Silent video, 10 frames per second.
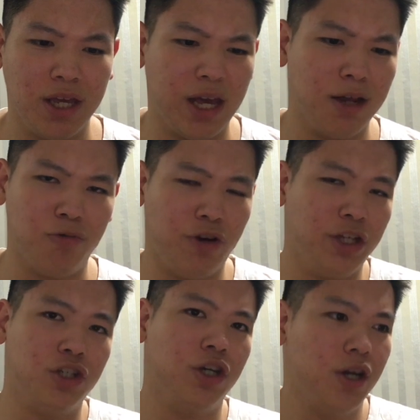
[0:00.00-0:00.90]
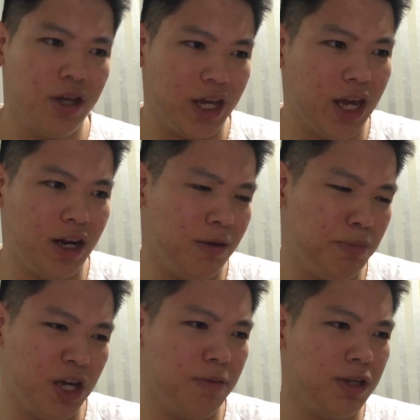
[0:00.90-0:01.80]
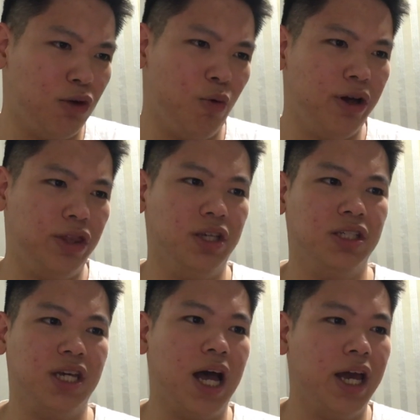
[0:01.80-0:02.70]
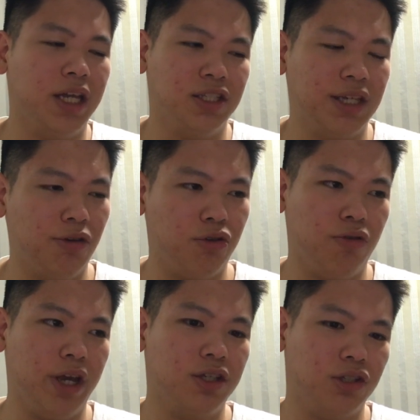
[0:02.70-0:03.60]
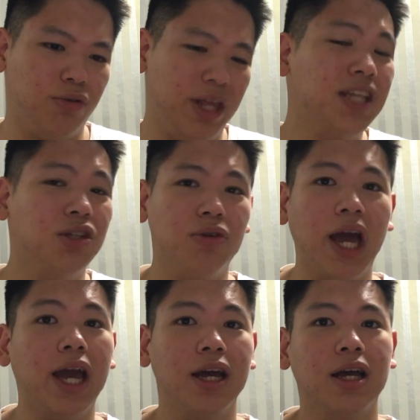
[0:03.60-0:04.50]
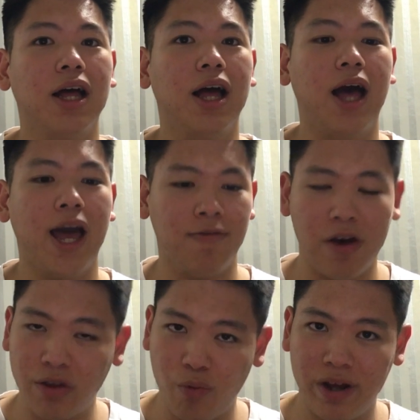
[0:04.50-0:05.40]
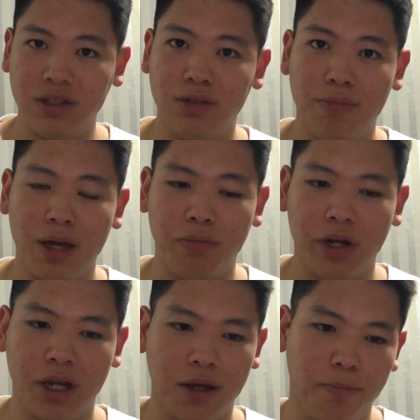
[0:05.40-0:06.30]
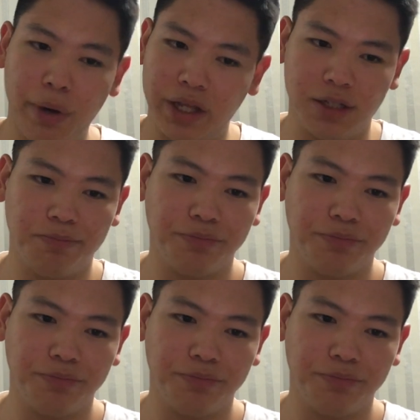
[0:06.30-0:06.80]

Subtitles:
getting rich, becoming the wealthiest guy in South Korea. So that's okay. I have other ways to make money. But